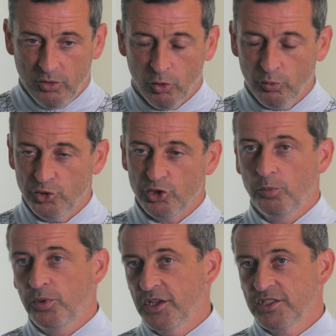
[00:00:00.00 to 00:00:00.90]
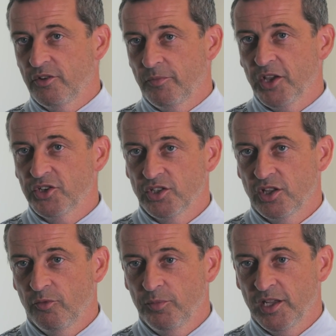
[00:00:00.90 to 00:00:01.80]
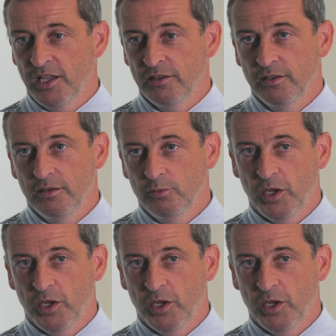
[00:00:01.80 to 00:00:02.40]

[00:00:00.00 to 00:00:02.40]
all those young players that I've mentioned that have been in,